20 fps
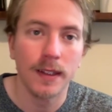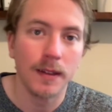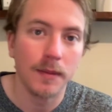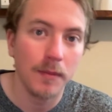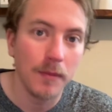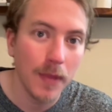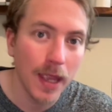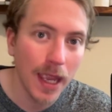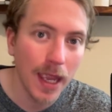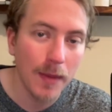
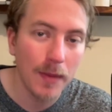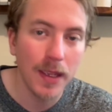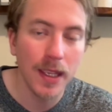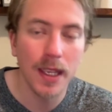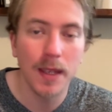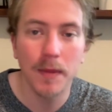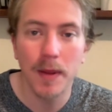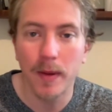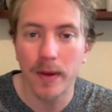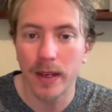
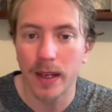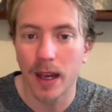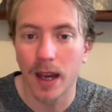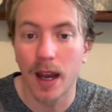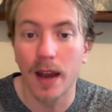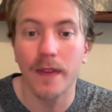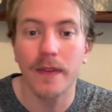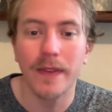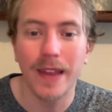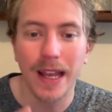Maybe, maybe
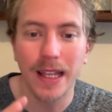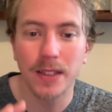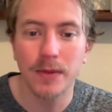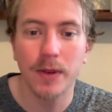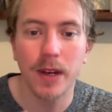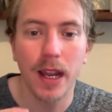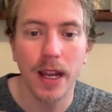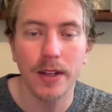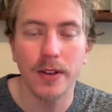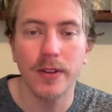not. That's
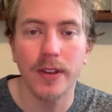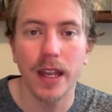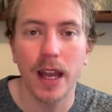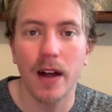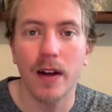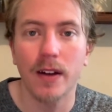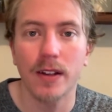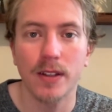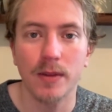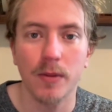when I do the
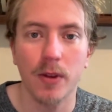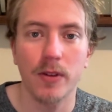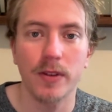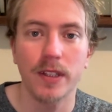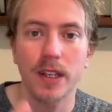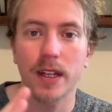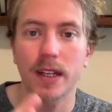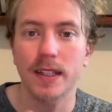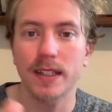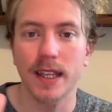Alex
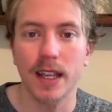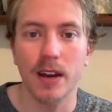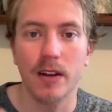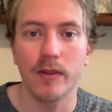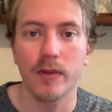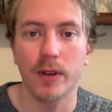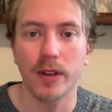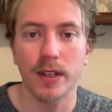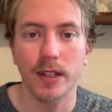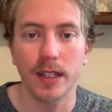Hormozi on a
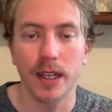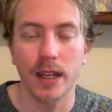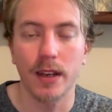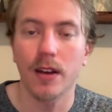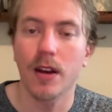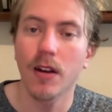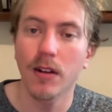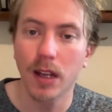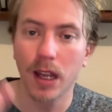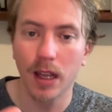scale of 1 to
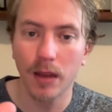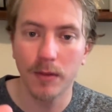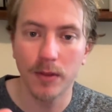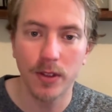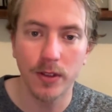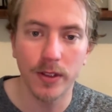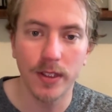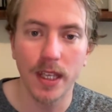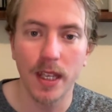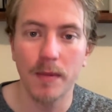10. Okay,
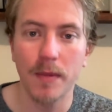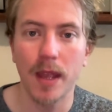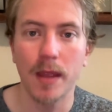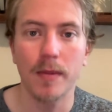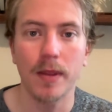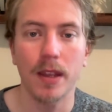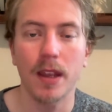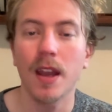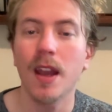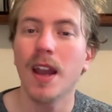so you say
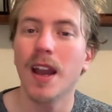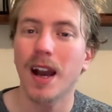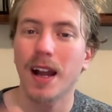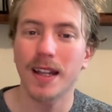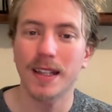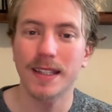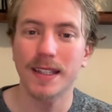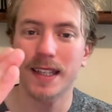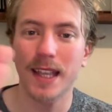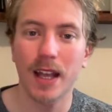maybe.
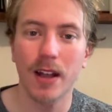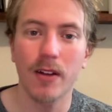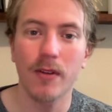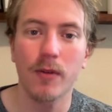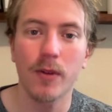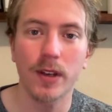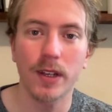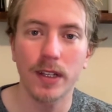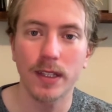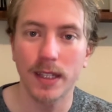On a scale
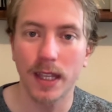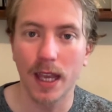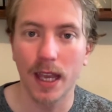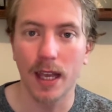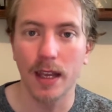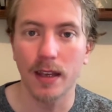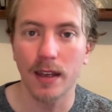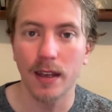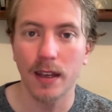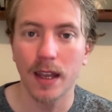of 1 to
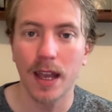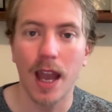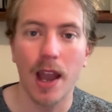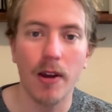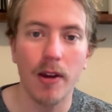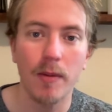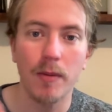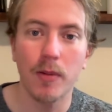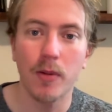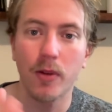10,
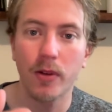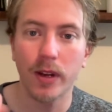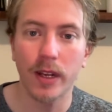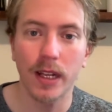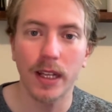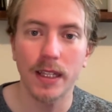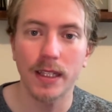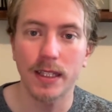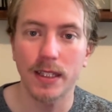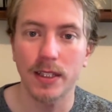how
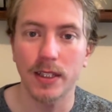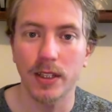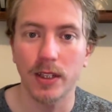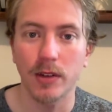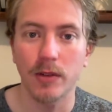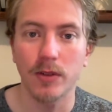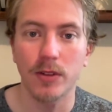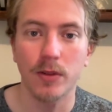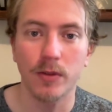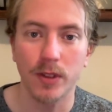important is it to
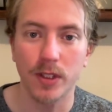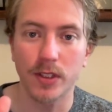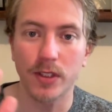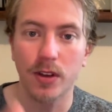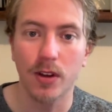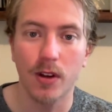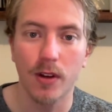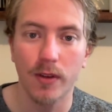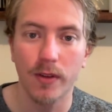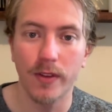you to
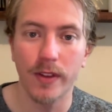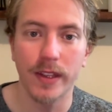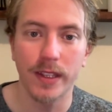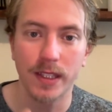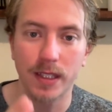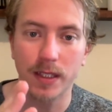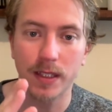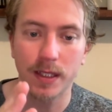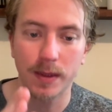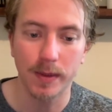resolve
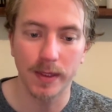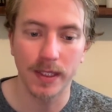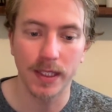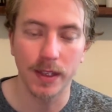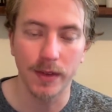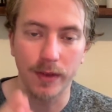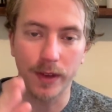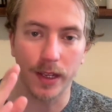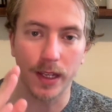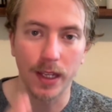this
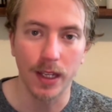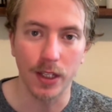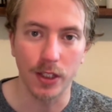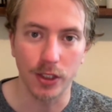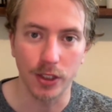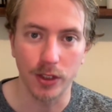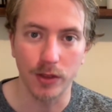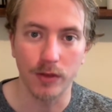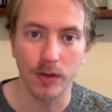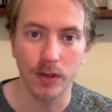specific
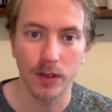issue?